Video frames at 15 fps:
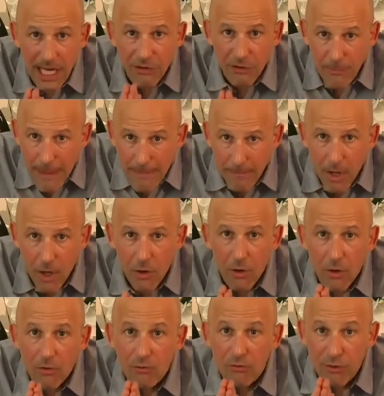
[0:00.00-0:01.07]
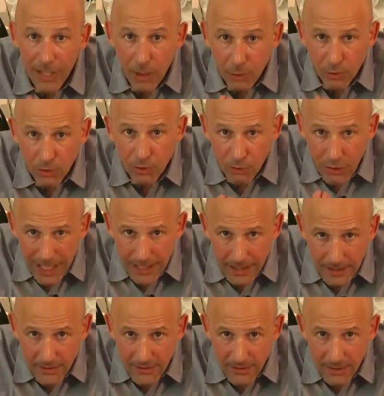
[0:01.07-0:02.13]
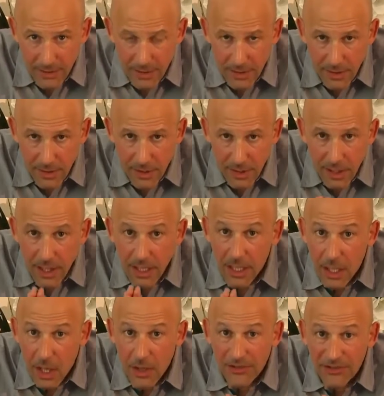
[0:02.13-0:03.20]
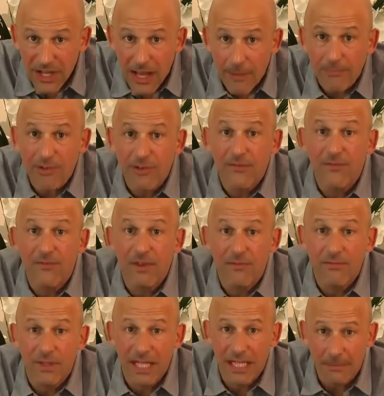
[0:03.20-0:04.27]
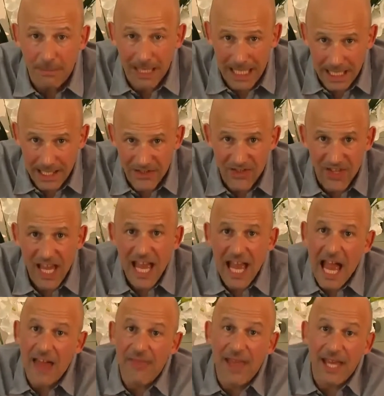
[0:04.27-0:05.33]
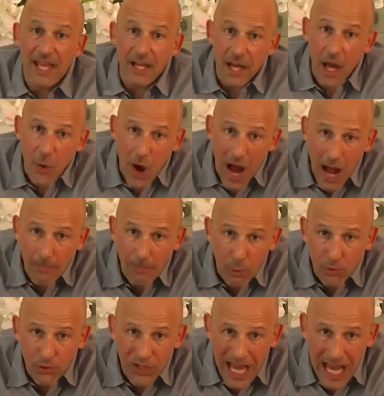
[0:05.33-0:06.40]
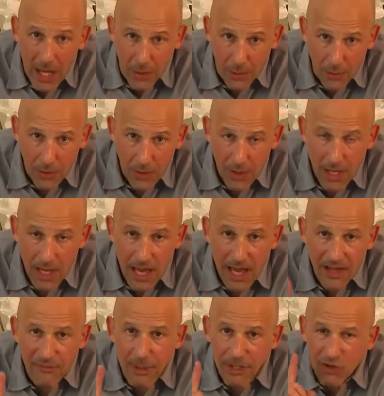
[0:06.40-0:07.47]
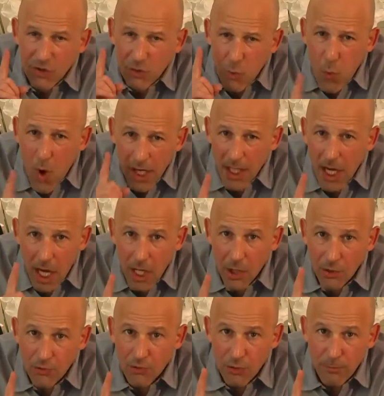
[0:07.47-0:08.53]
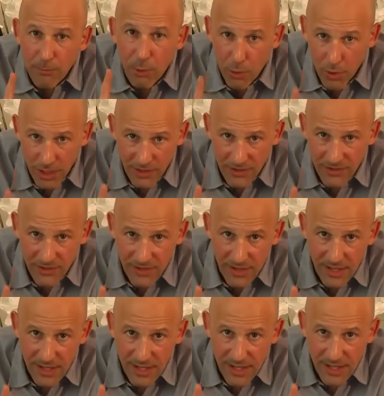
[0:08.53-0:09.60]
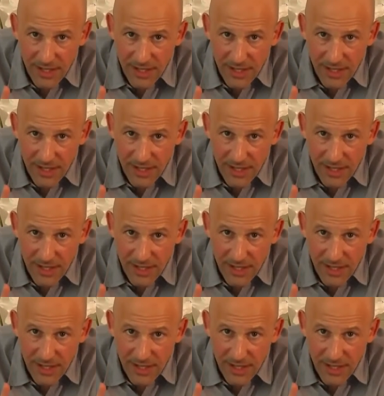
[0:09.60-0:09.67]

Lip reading: Now remember, real trends can last up to 15 minutes, and they can go up or down as much as 100 points.